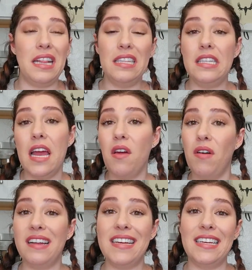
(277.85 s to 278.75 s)
let's say I
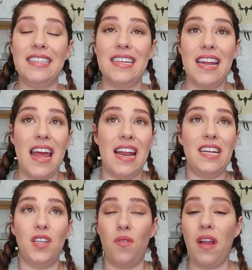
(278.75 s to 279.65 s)
go get tested and
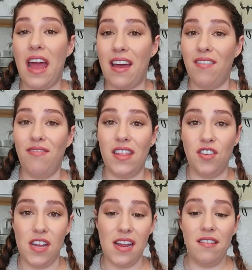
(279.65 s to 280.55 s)
I don't have the
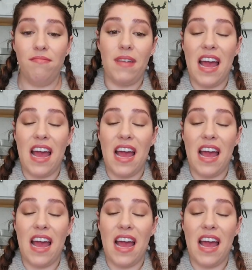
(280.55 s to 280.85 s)
gene.